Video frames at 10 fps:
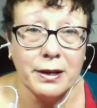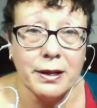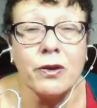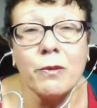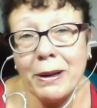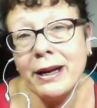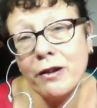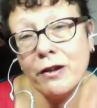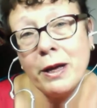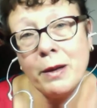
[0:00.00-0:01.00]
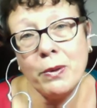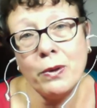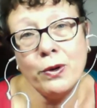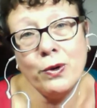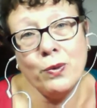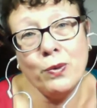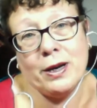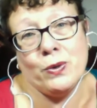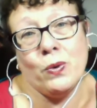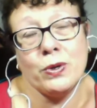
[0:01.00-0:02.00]
There are plenty of people who, when I
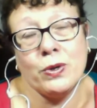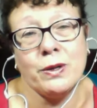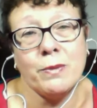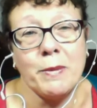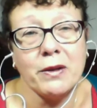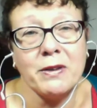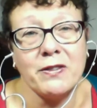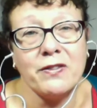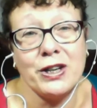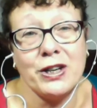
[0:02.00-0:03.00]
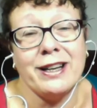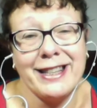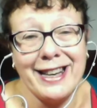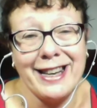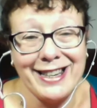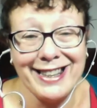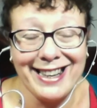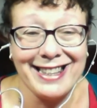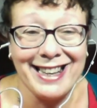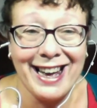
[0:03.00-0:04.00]
talk to them about visualization, they
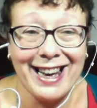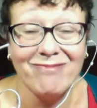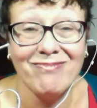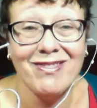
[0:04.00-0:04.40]
say,